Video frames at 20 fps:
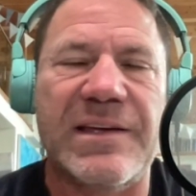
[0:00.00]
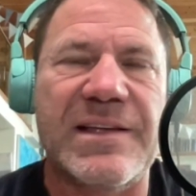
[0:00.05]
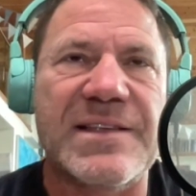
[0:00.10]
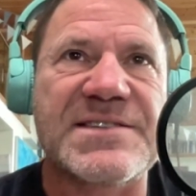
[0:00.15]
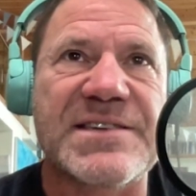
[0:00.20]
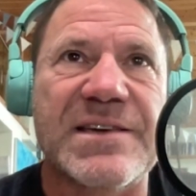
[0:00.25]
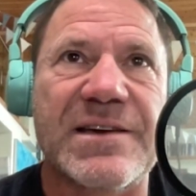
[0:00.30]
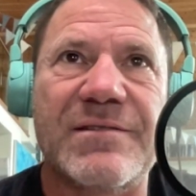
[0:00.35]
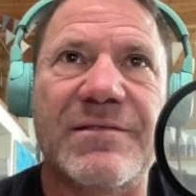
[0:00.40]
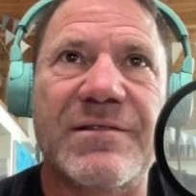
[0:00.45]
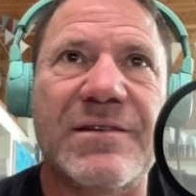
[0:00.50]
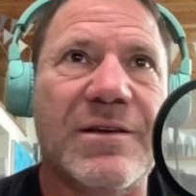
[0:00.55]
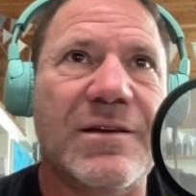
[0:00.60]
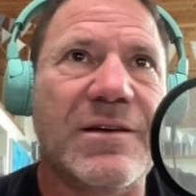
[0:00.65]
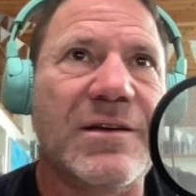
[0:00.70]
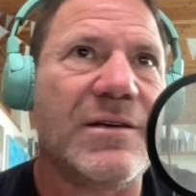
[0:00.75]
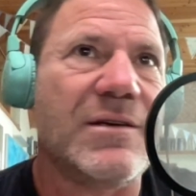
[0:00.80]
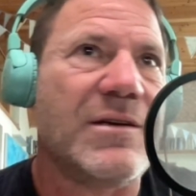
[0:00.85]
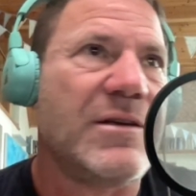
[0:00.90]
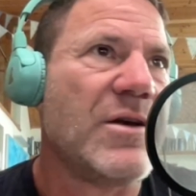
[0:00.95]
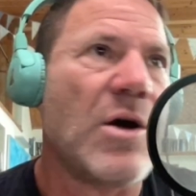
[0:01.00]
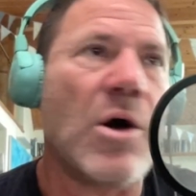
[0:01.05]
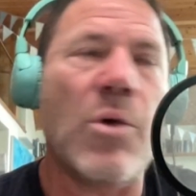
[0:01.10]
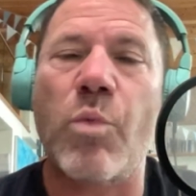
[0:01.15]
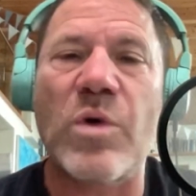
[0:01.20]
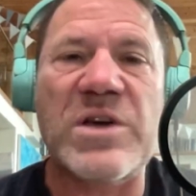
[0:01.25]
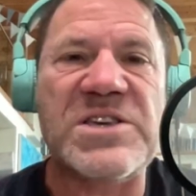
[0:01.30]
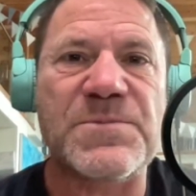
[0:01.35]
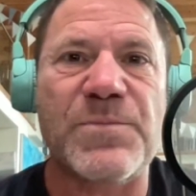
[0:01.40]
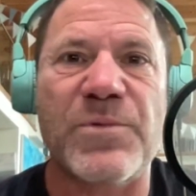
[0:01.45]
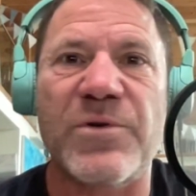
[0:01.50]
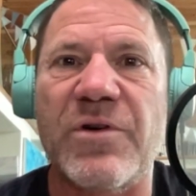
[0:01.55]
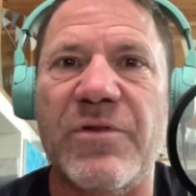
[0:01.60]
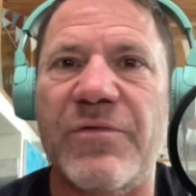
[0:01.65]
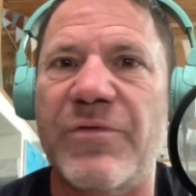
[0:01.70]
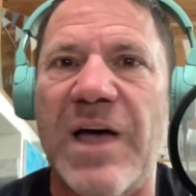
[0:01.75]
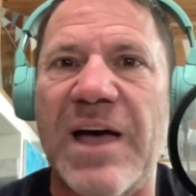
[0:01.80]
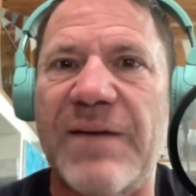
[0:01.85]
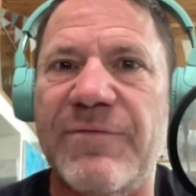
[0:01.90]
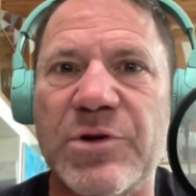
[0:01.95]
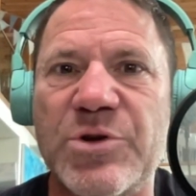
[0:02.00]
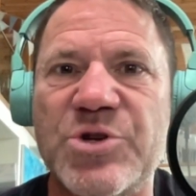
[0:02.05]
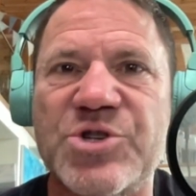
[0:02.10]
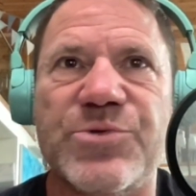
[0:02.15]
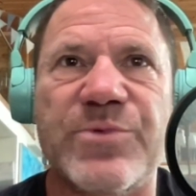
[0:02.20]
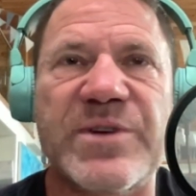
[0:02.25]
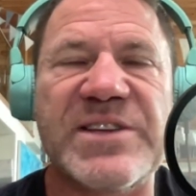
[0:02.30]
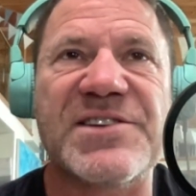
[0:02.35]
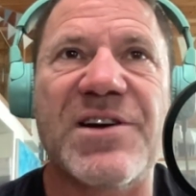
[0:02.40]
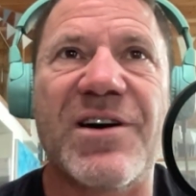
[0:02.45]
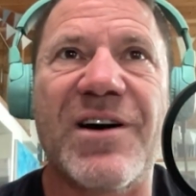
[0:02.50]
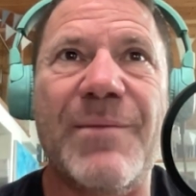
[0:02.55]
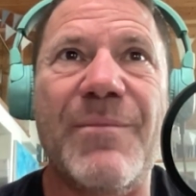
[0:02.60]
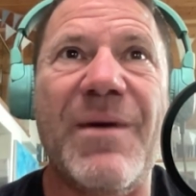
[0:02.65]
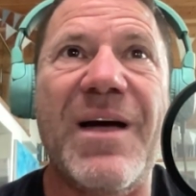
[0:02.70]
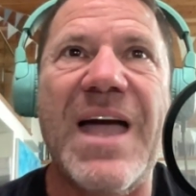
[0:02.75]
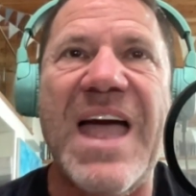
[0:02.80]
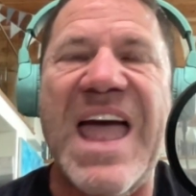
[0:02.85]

It's a whisper of evolutionary time.